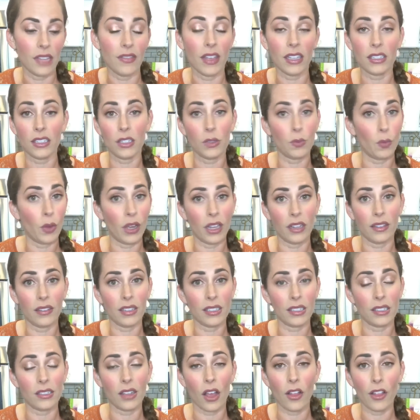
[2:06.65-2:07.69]
And that's what
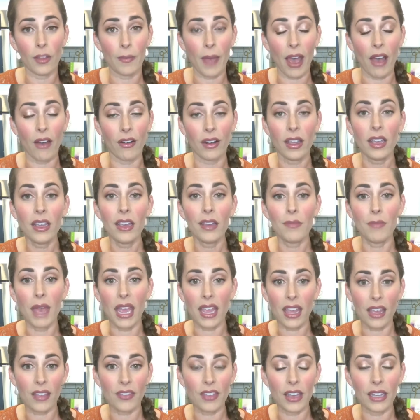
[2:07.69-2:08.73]
this is all about,
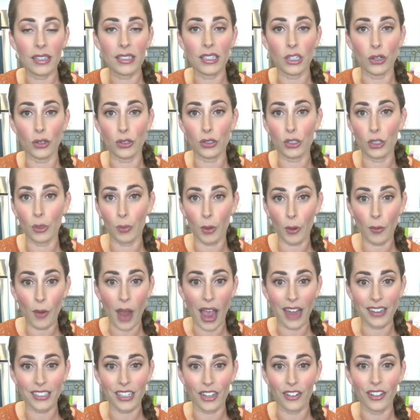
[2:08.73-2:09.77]
making things that are super
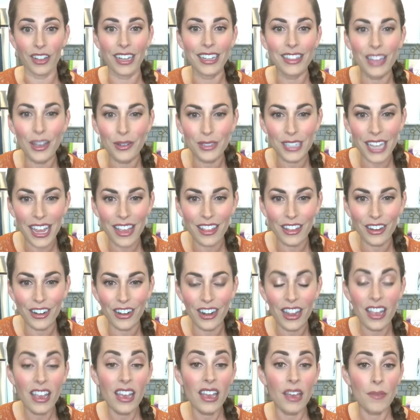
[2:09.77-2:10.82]
practical. Hello,
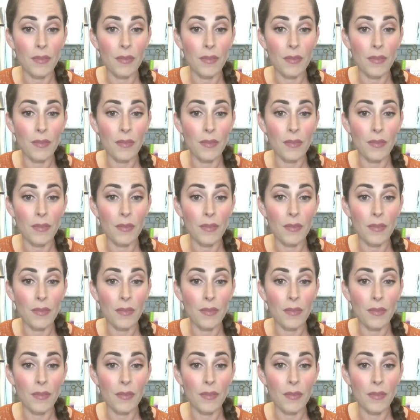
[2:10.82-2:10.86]
Taylor.